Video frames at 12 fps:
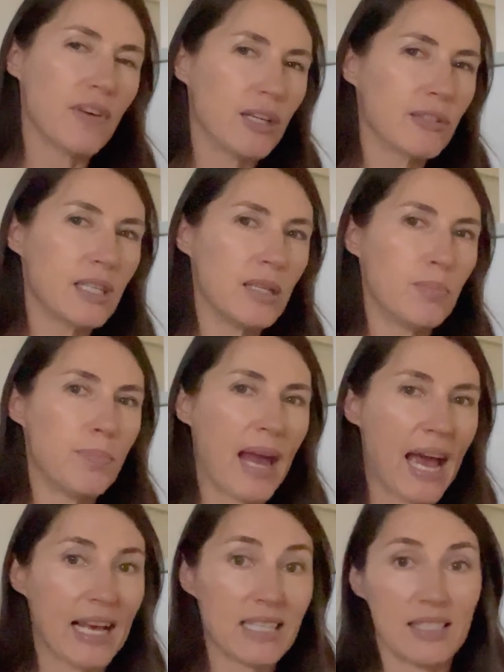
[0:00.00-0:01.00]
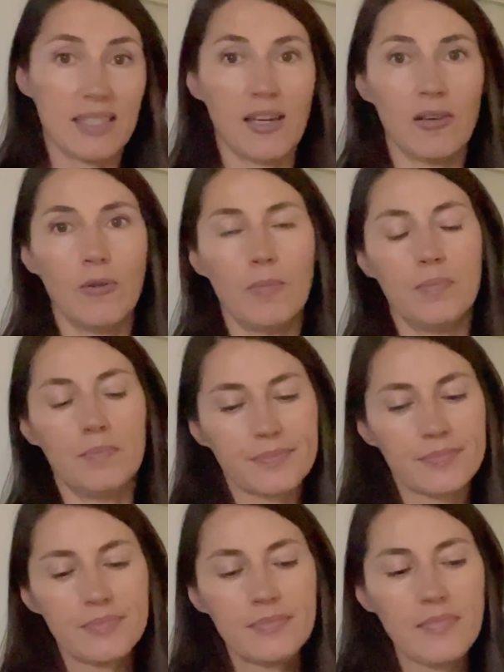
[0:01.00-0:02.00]
very pastel,
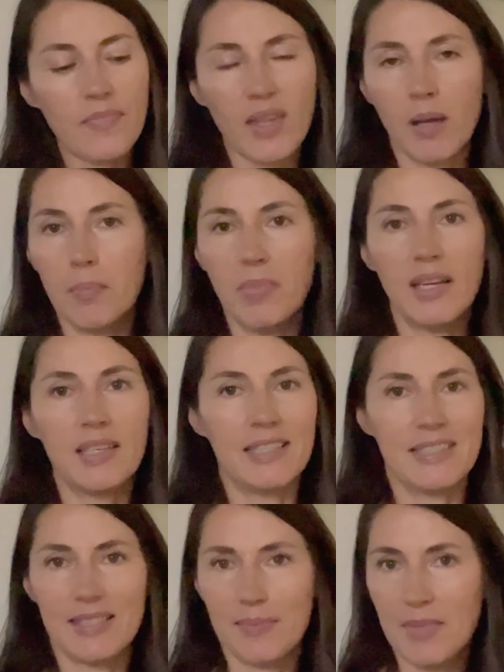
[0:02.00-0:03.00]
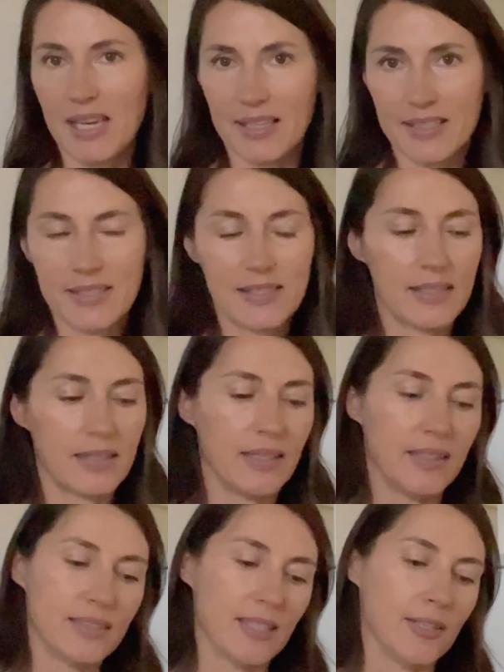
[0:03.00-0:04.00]
but it's a mix.
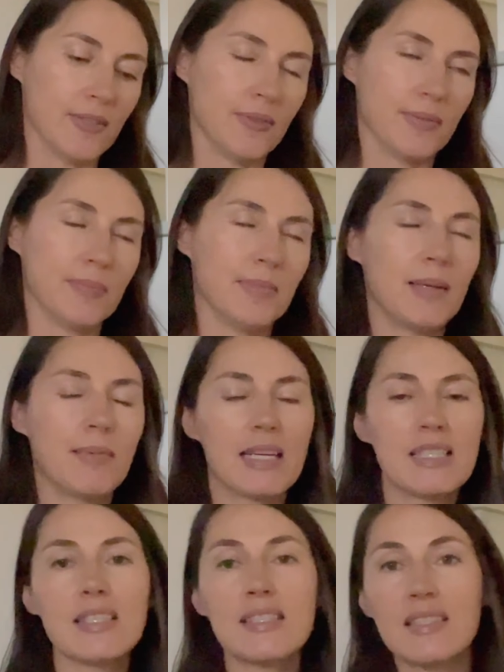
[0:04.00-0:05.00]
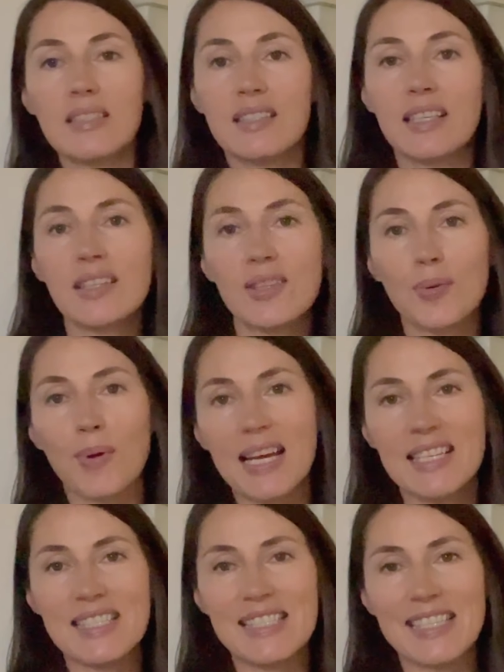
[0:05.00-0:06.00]
So maybe I just didn't get the
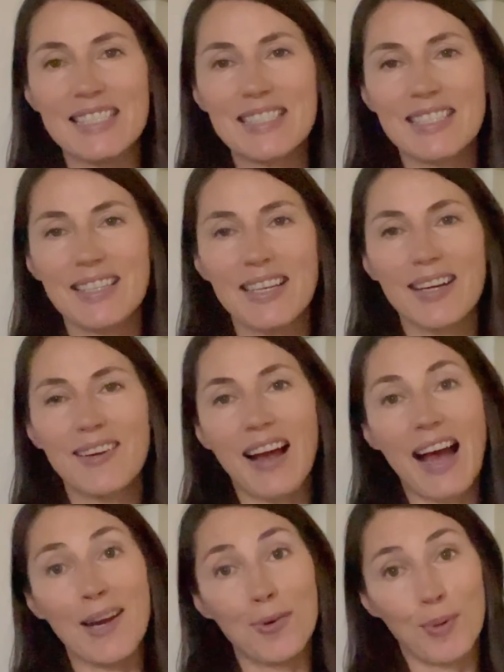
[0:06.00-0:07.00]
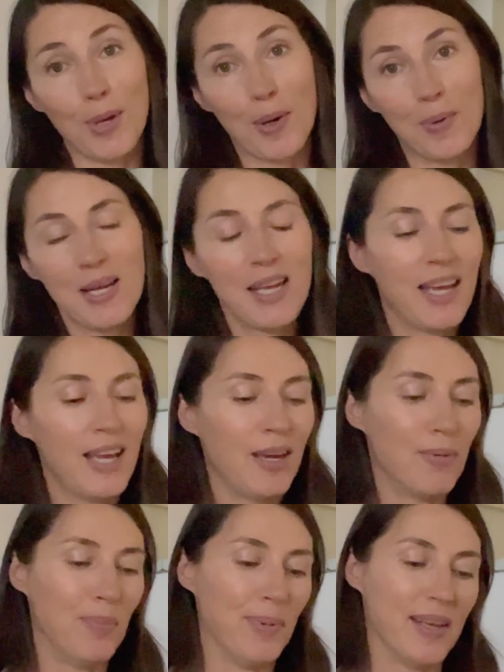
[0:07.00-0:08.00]
right seeds in there. I don't know.
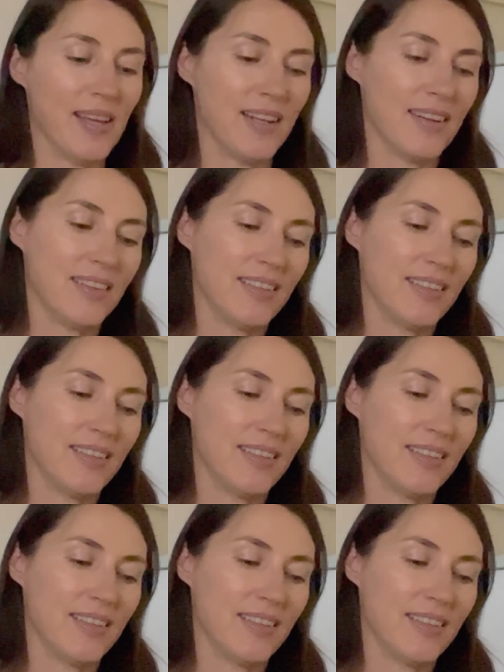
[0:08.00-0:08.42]
But